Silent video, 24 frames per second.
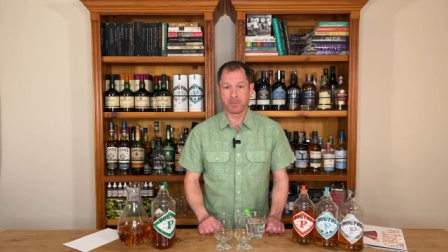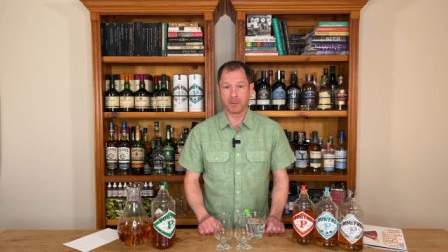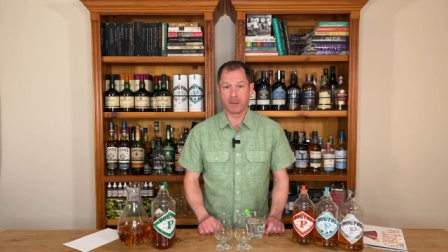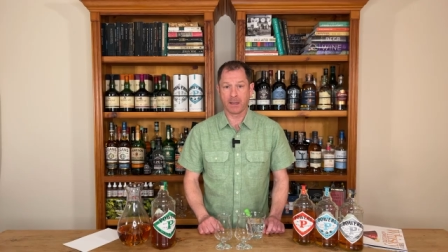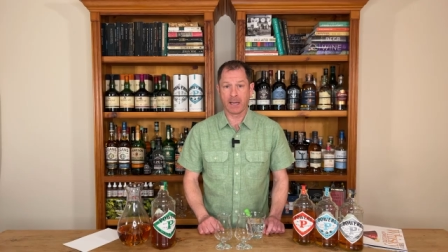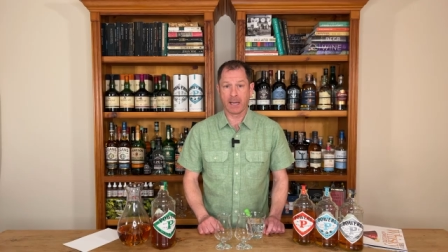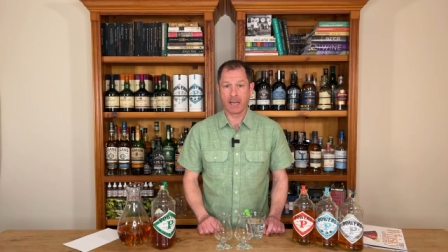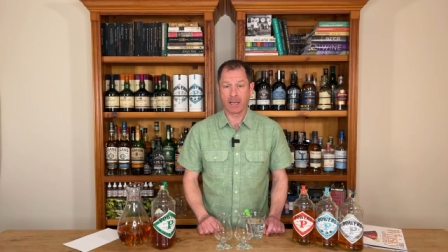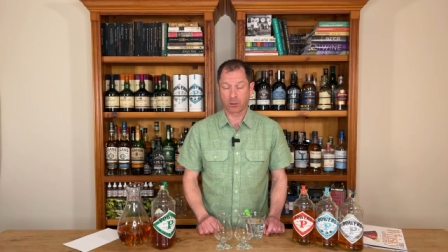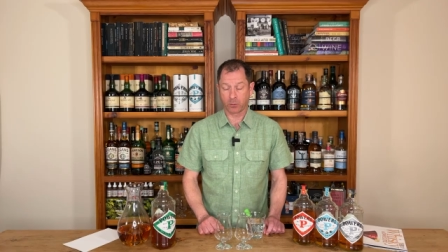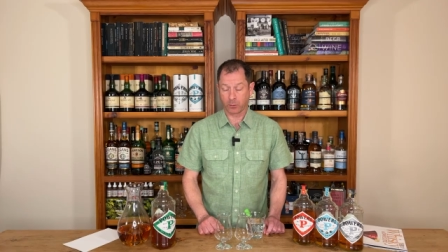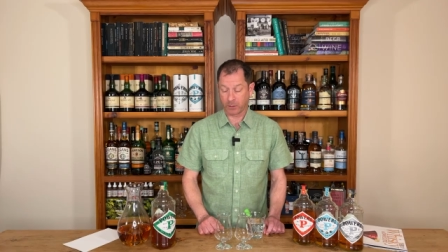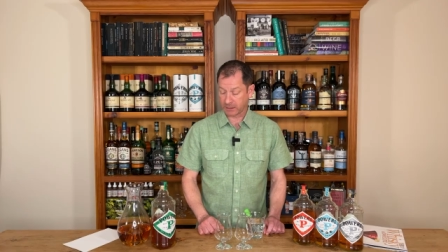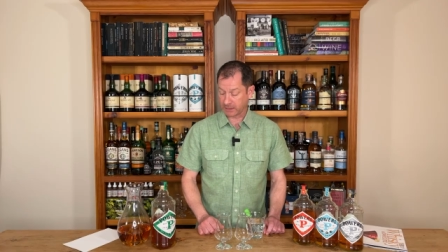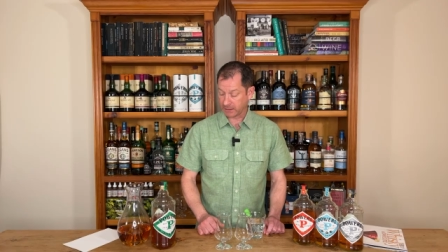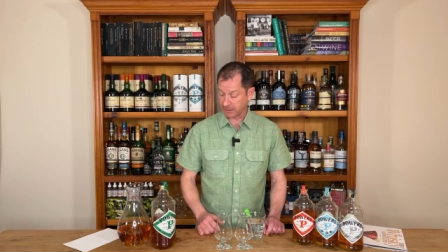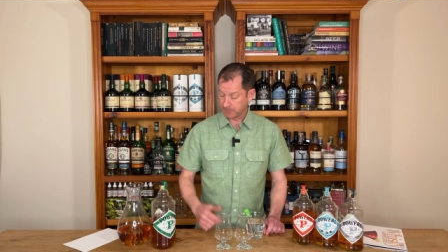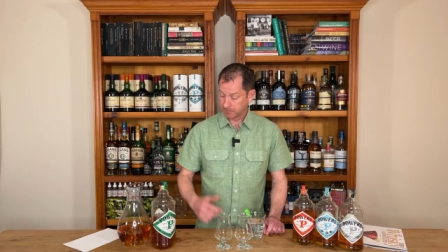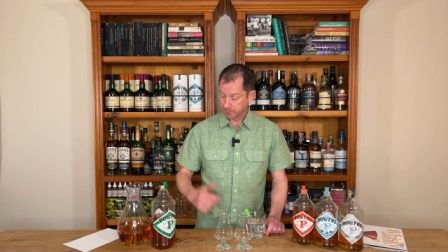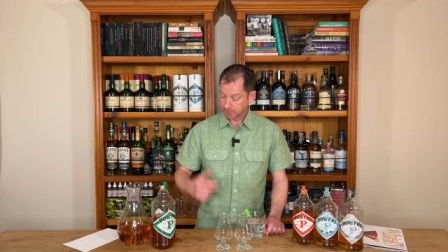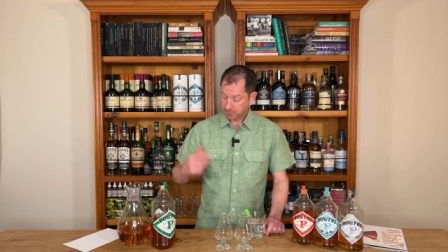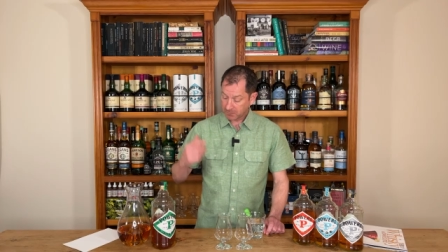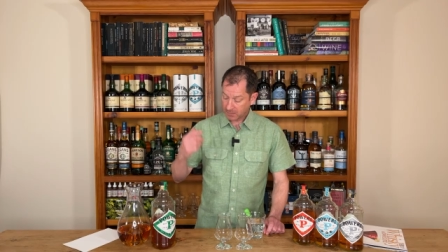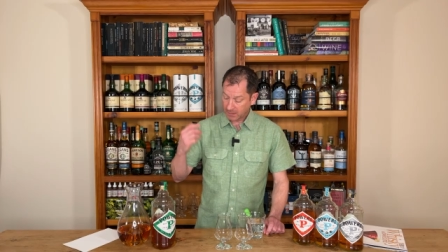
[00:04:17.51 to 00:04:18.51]
up uh,
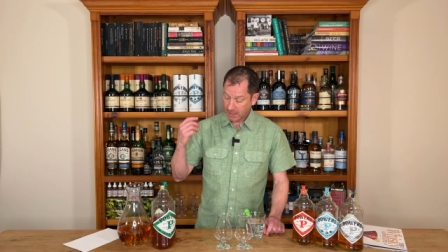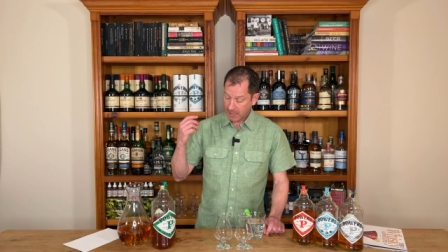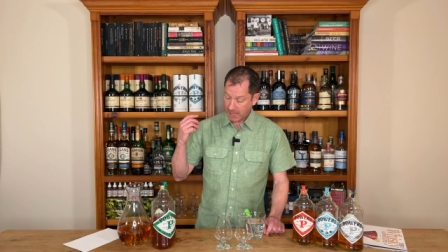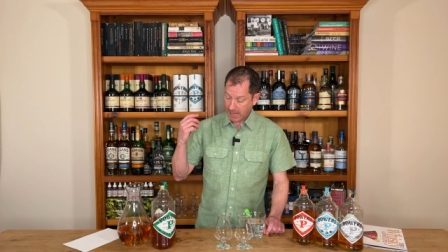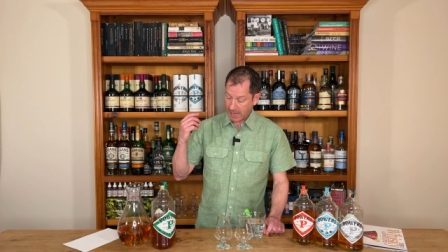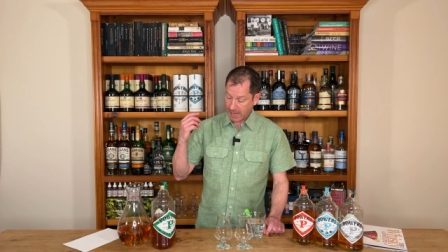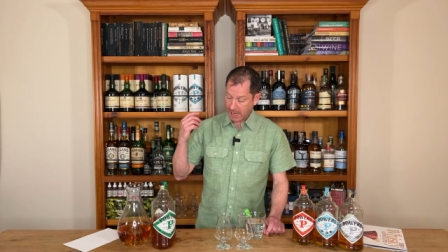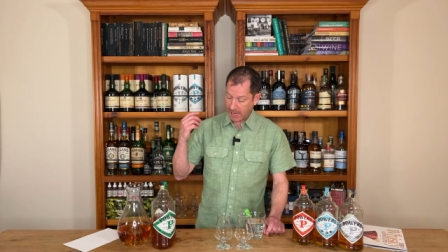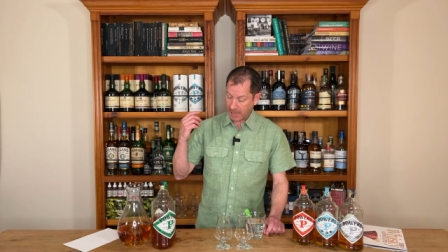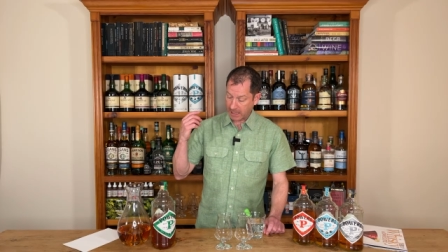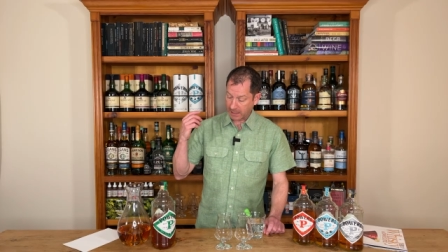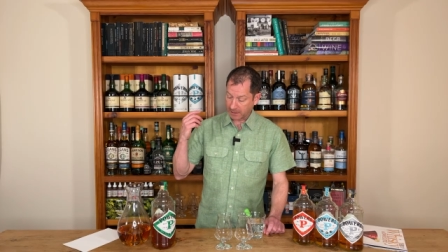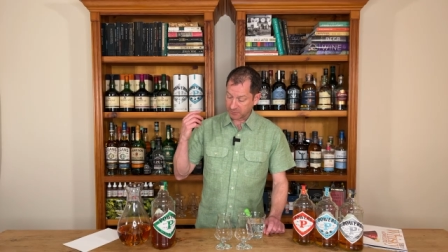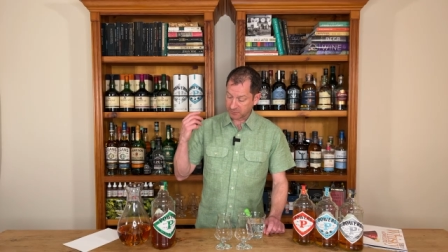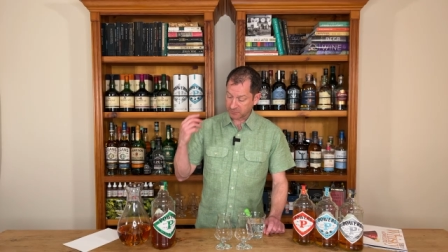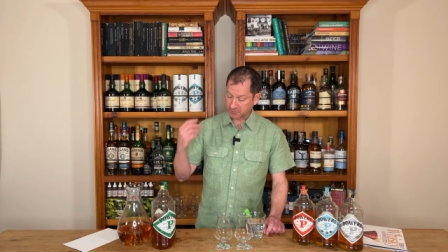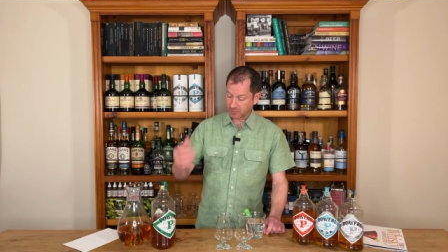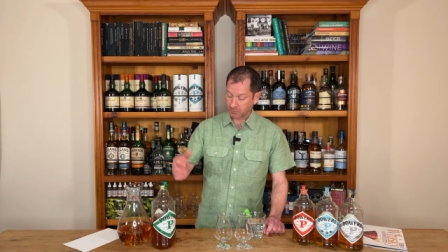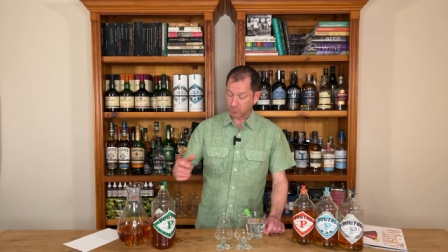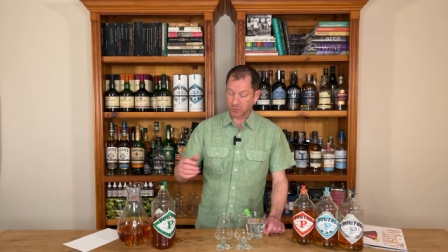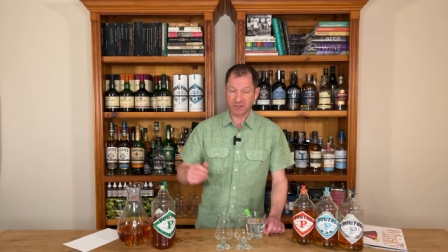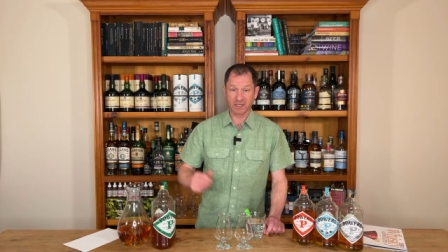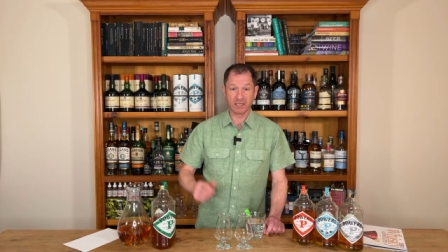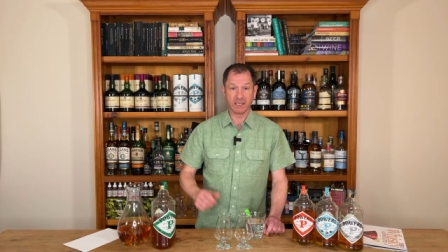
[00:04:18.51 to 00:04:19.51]
quickly,
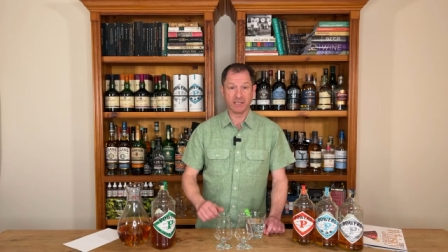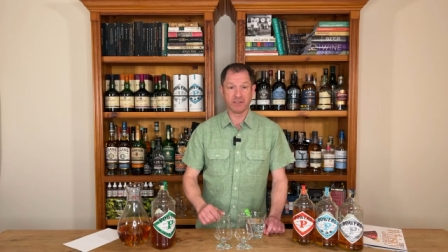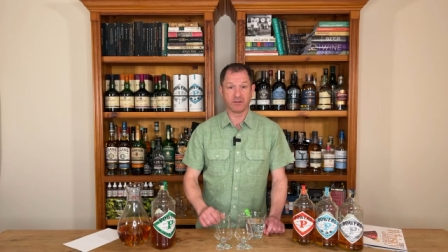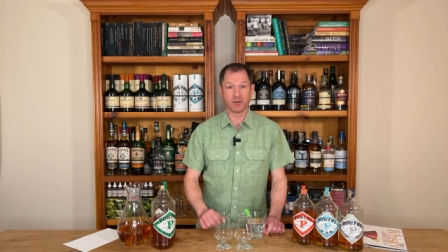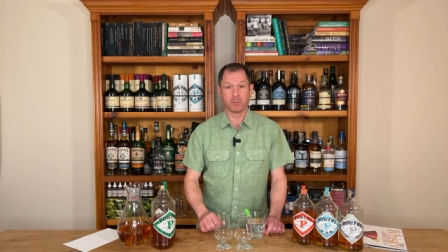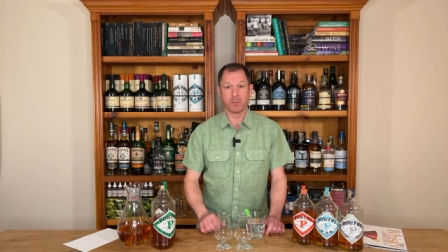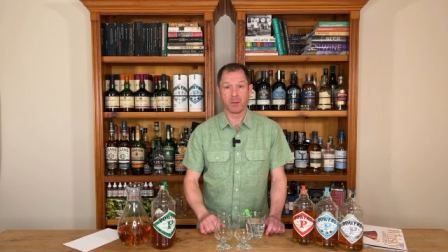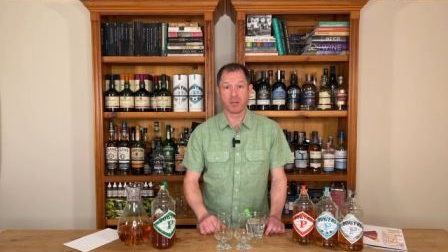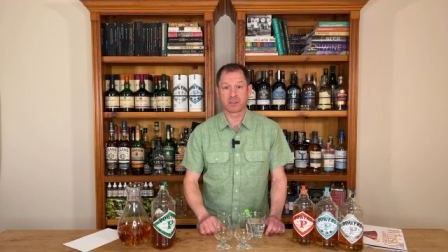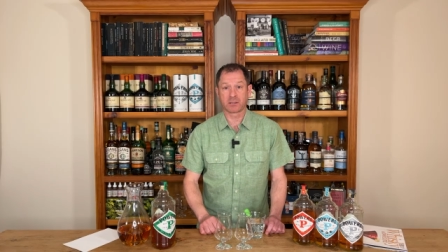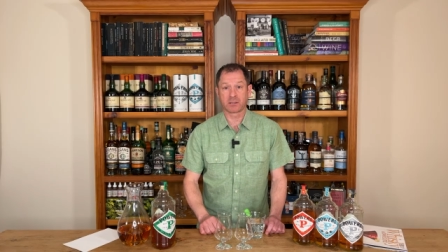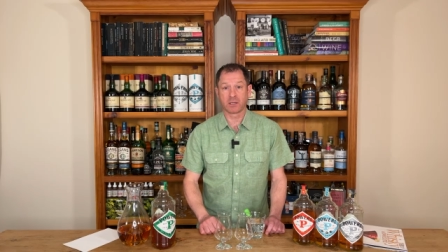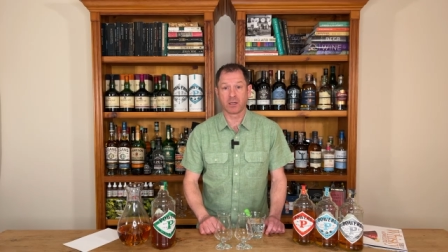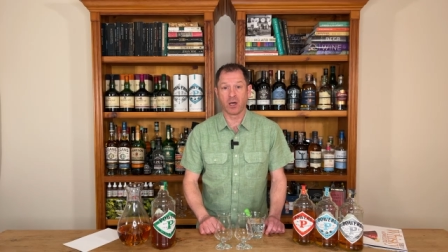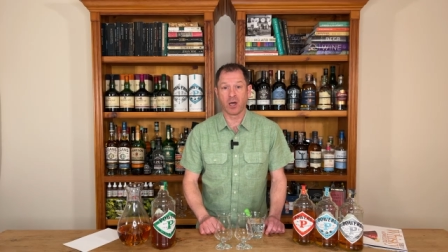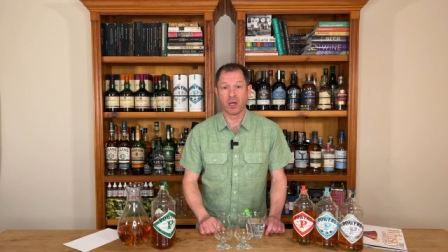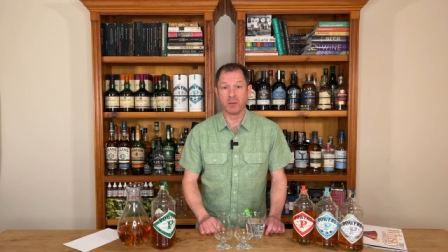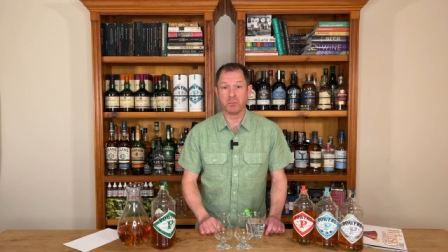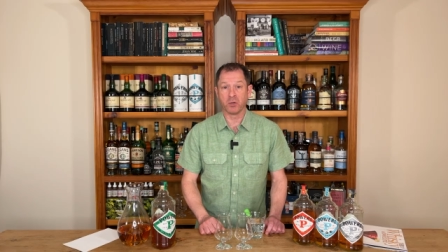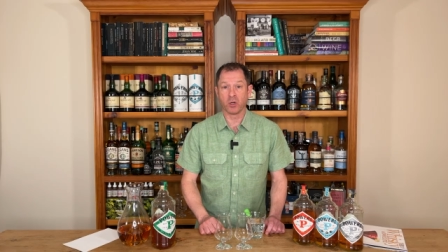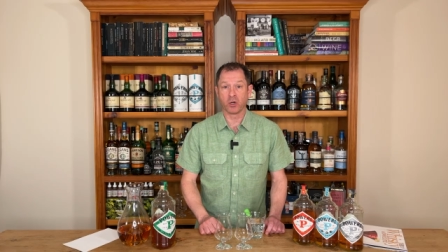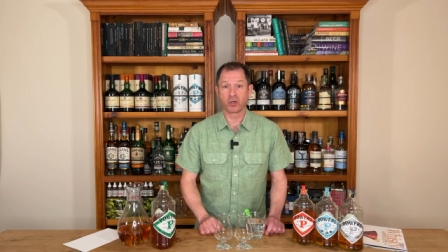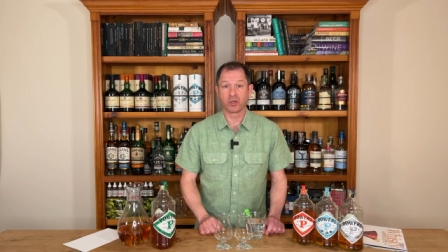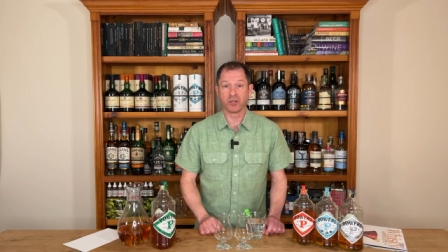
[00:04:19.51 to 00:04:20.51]
and with a litre bottle
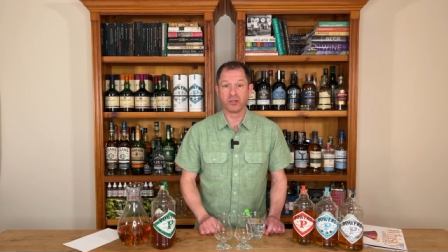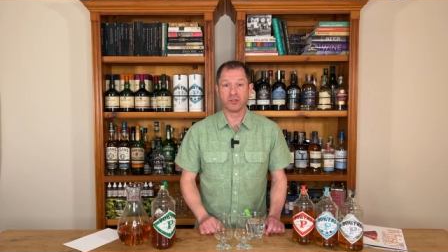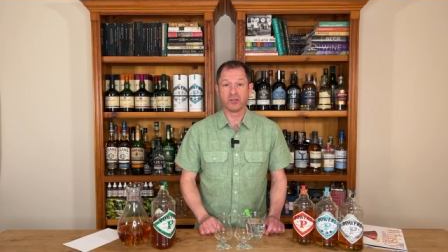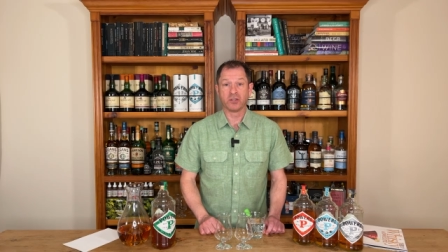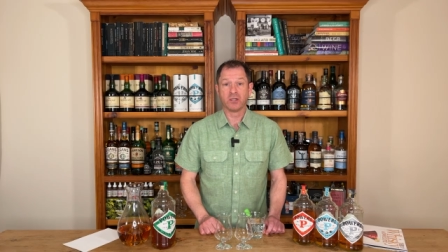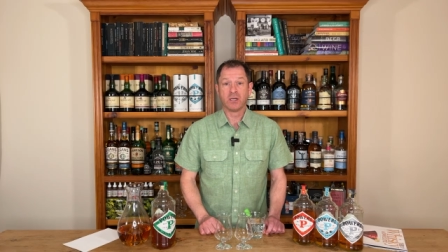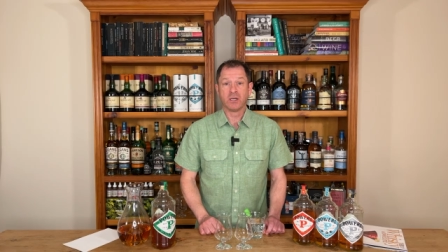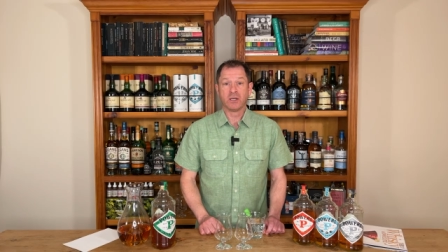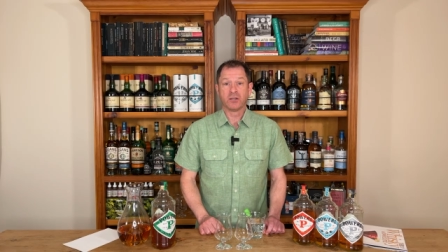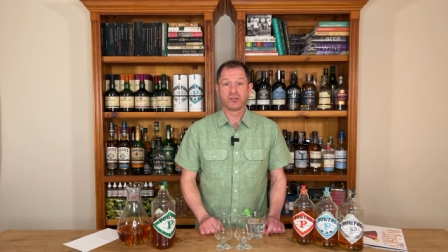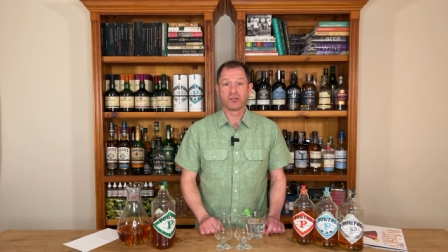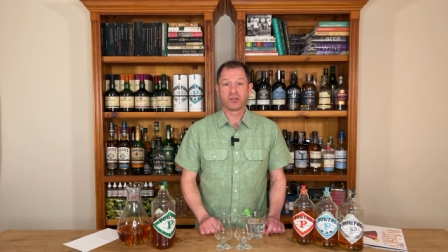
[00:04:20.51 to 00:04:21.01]
I'm looking